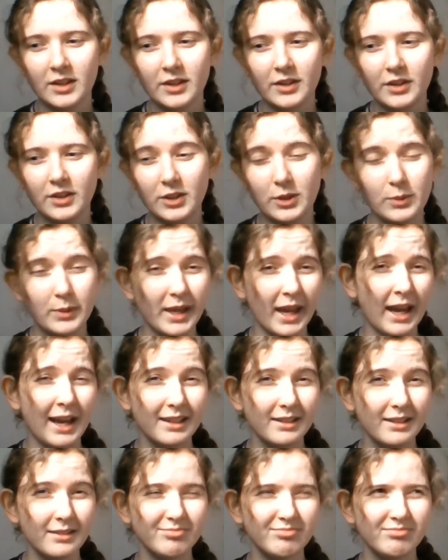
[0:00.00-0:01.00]
You
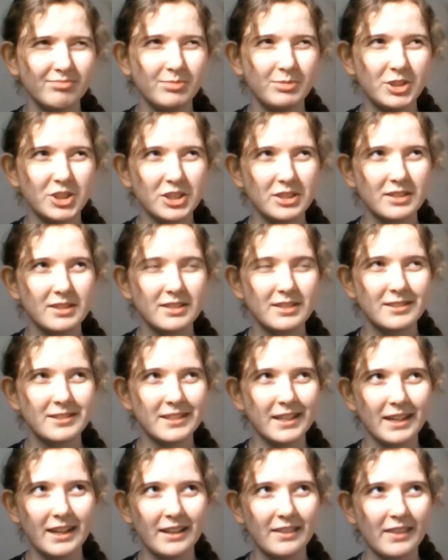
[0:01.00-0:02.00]
can just
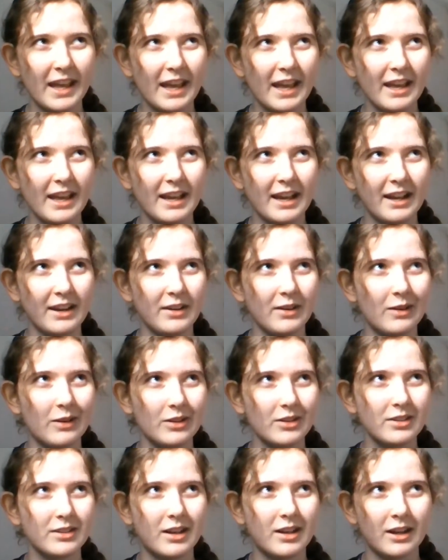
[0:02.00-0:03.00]
sit in there and
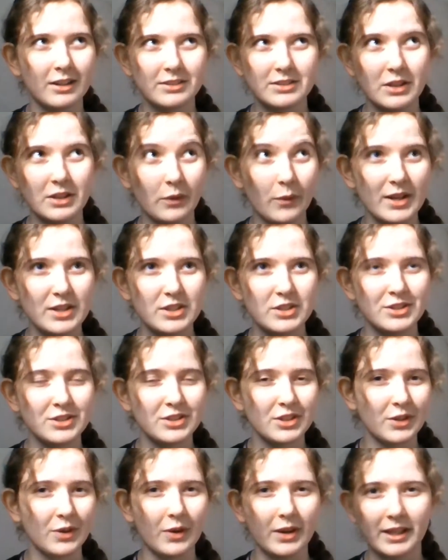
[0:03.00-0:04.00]
not answer the questions
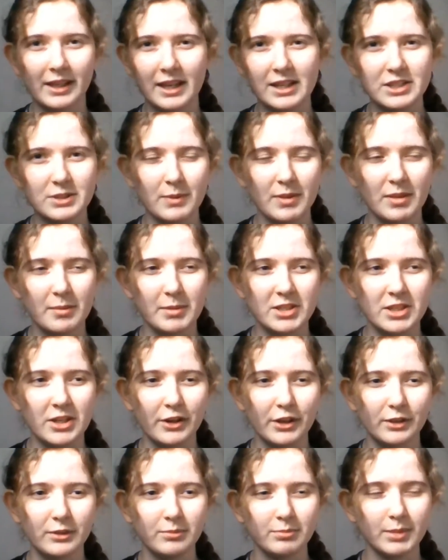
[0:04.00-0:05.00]
and not engage with the
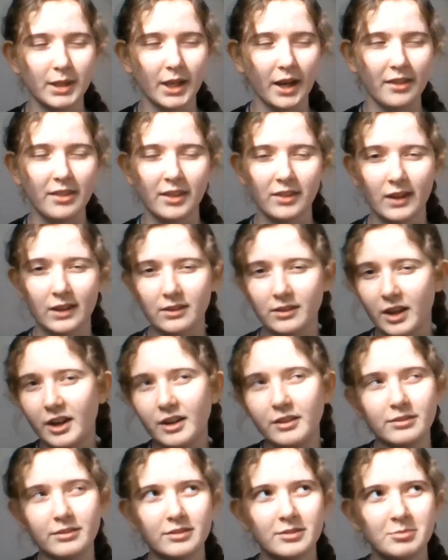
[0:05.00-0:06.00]
material, but I think that's kind
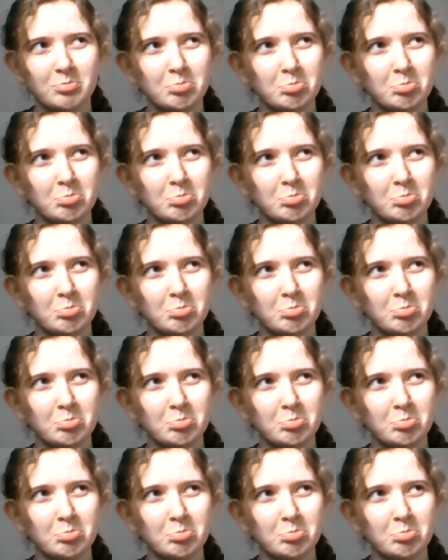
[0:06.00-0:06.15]
of